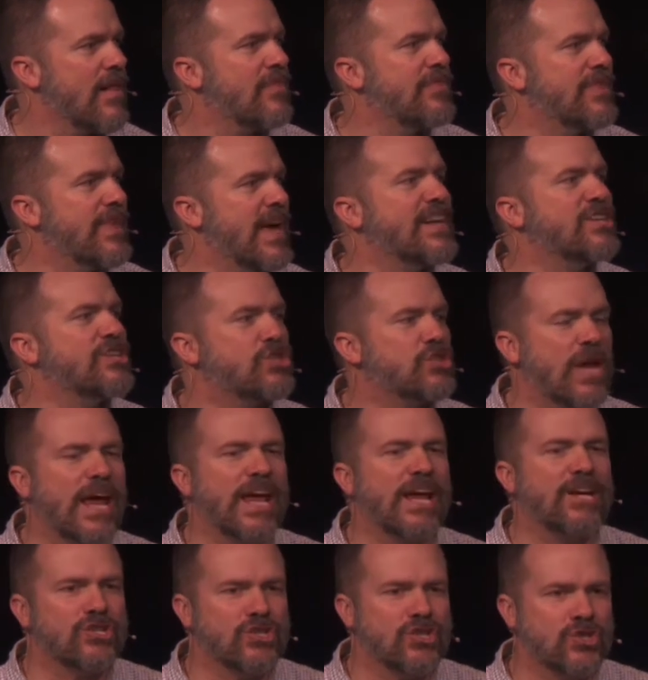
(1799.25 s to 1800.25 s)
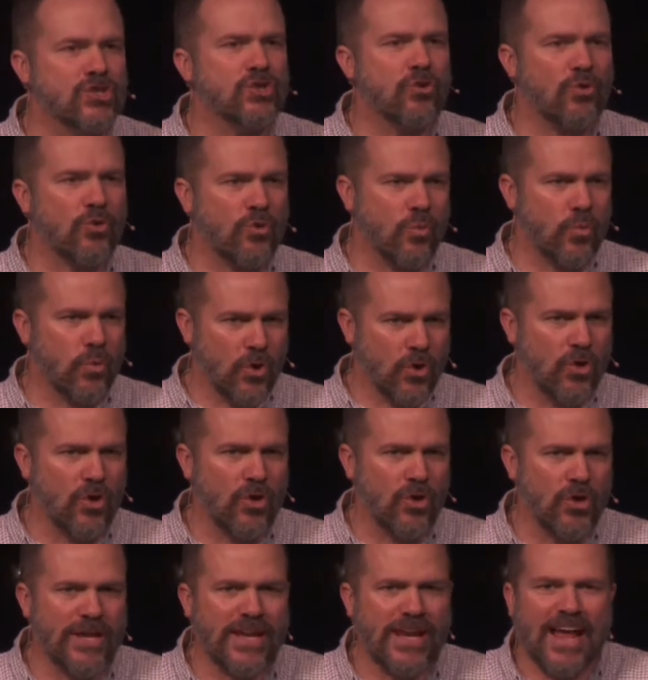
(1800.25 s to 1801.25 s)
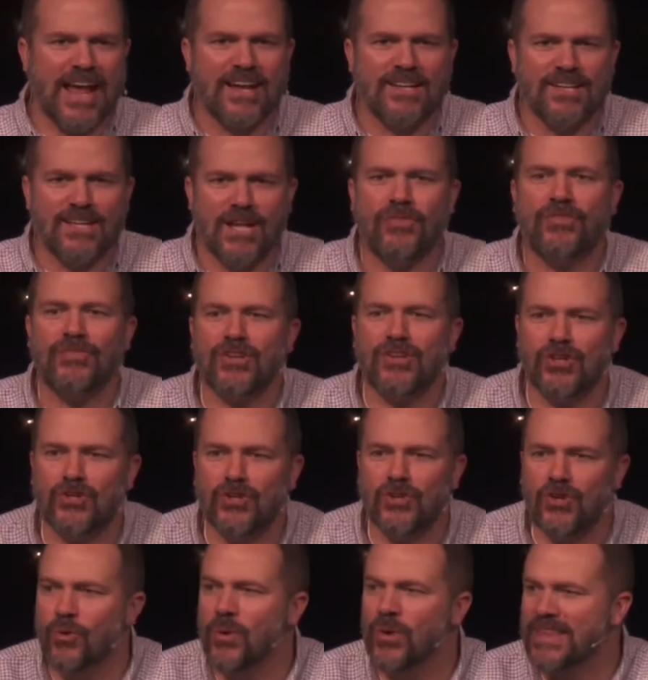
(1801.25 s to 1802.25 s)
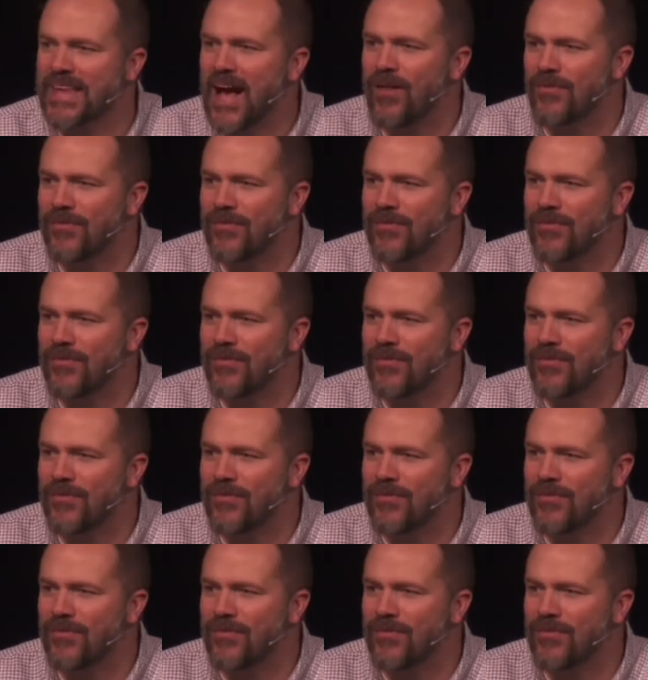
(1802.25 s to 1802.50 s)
They changed your world, and it had nothing to do with how